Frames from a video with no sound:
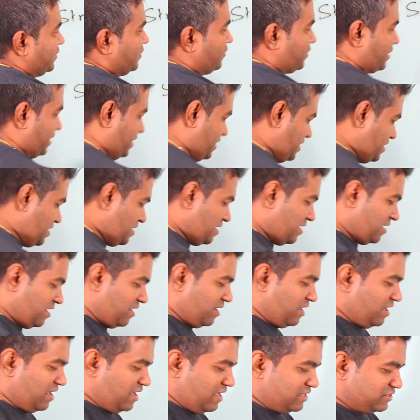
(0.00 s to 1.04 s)
Okay?
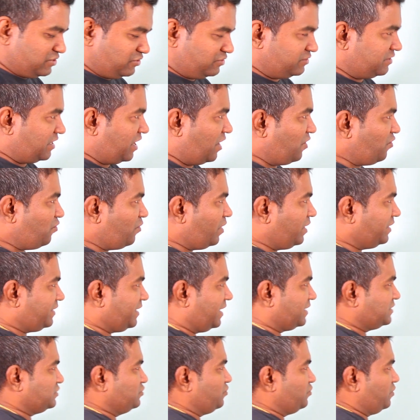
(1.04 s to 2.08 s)
So now what
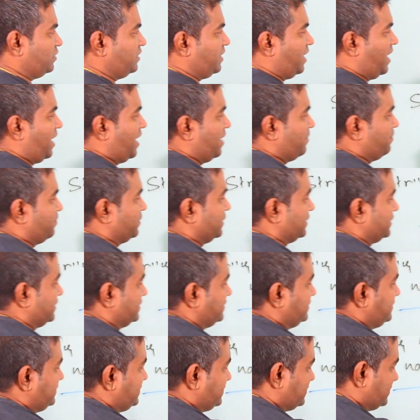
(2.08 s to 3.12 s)
actually
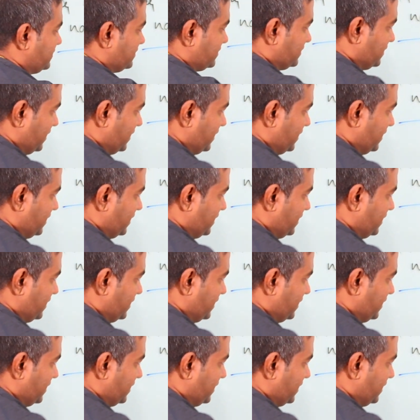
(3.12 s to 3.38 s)
happens